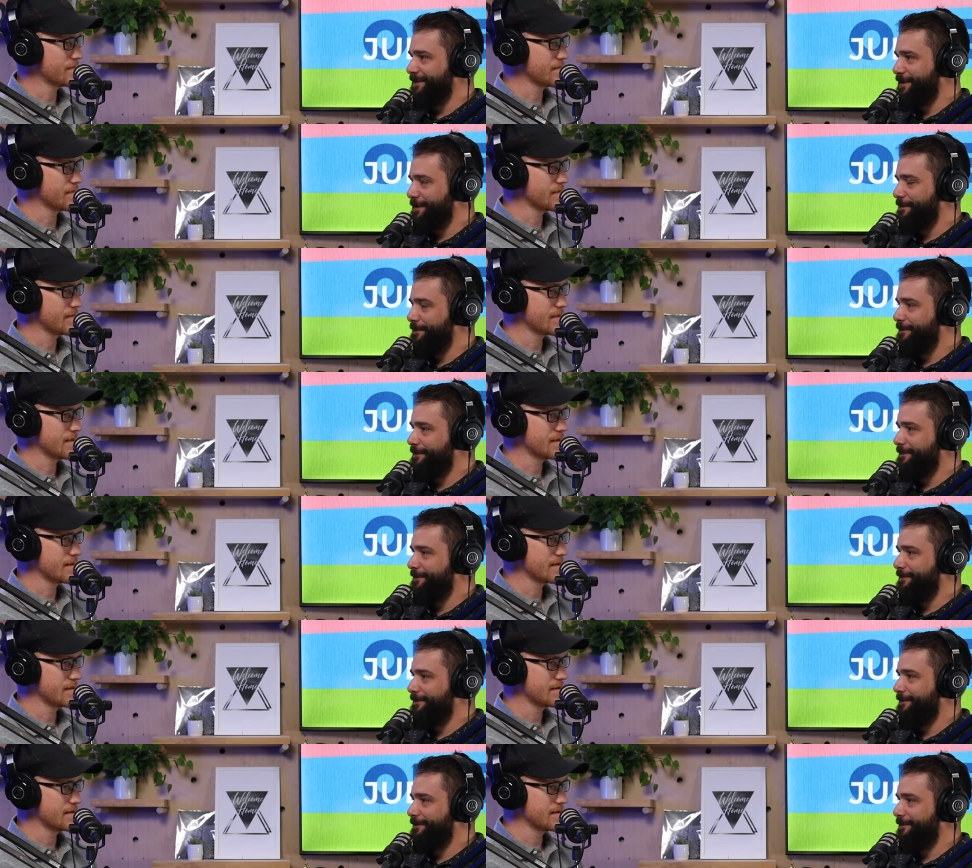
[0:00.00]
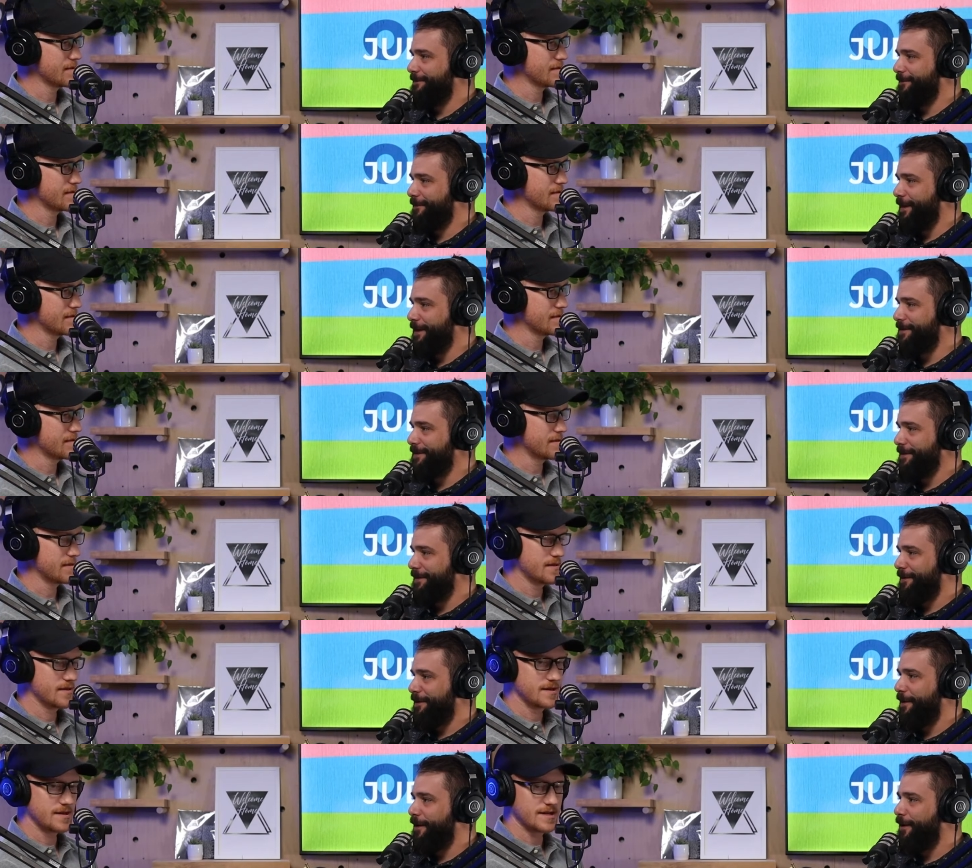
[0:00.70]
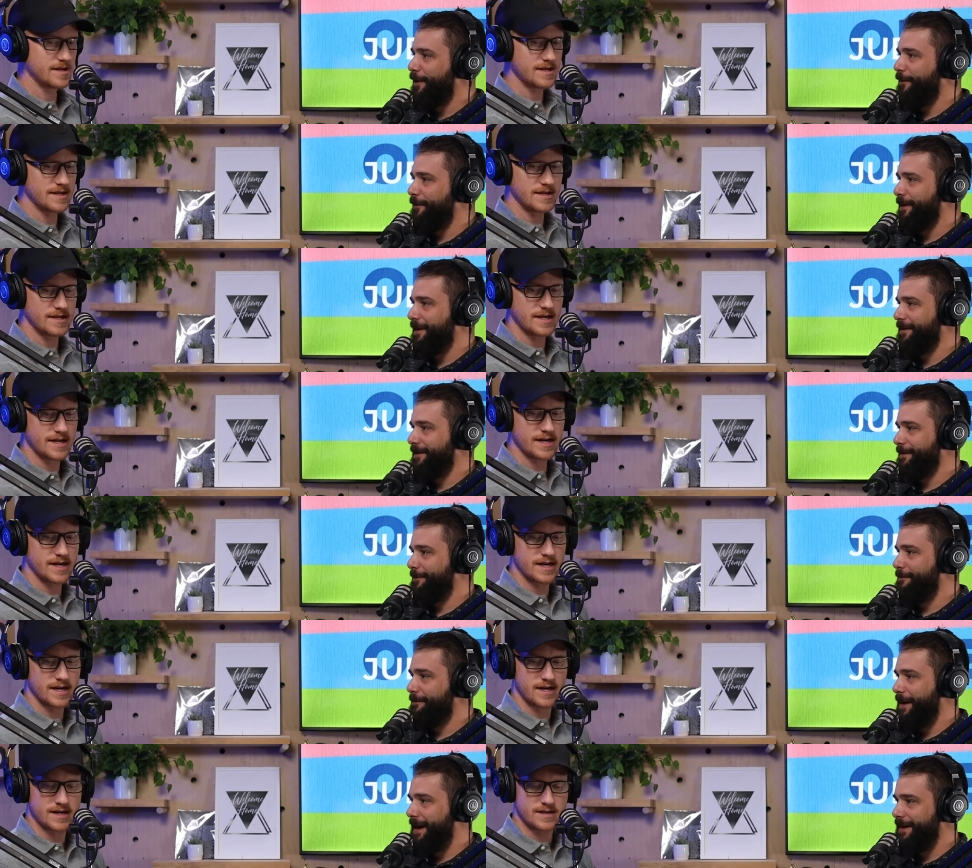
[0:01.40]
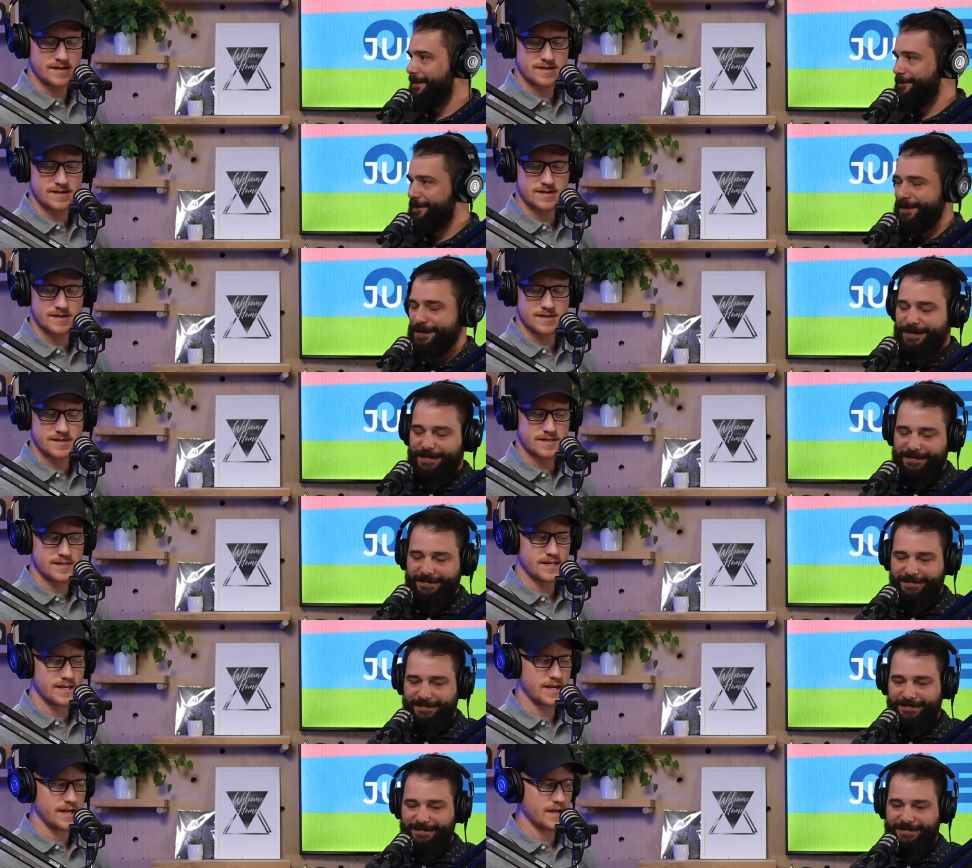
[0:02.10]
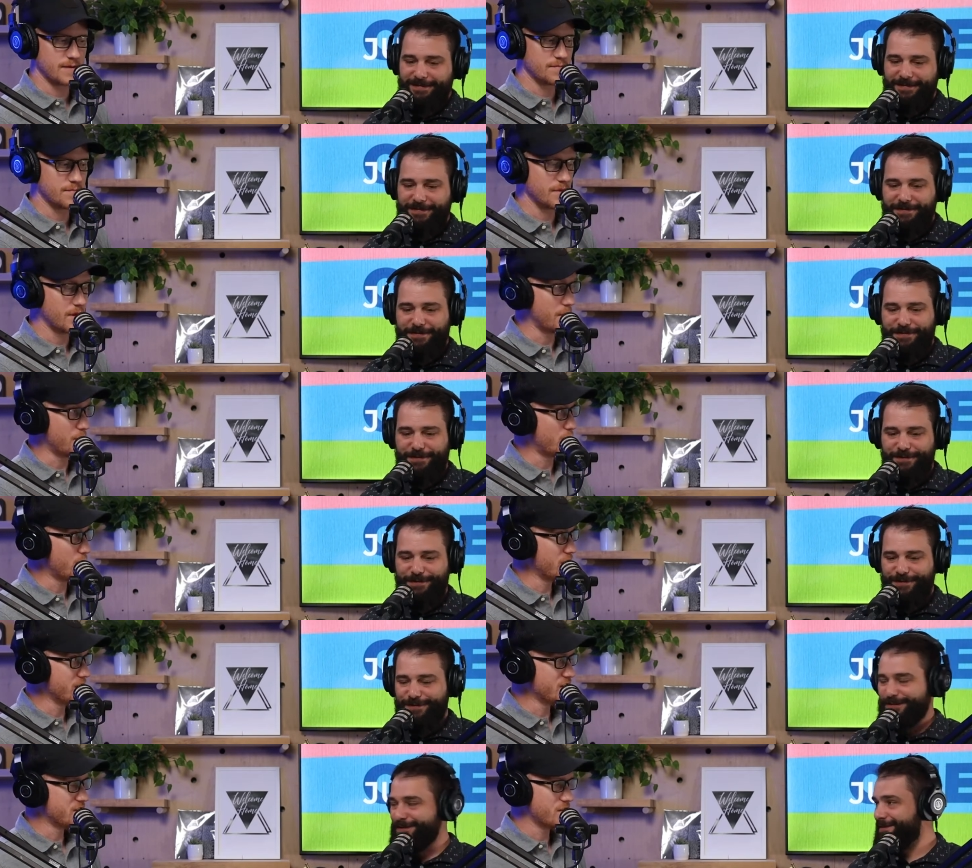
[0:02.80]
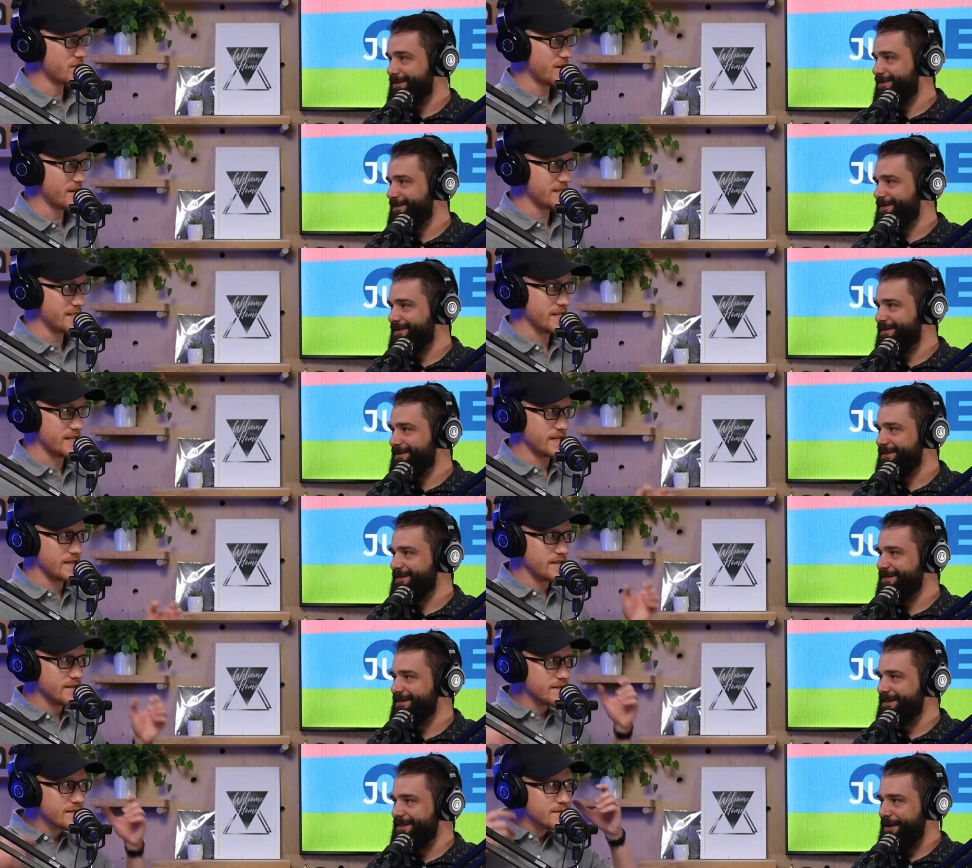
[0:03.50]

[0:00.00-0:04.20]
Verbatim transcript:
Speaker 1: some friends in our hallway yeah. that might
Speaker 2: be. Yeah, I'm, I'm pretty sure I did.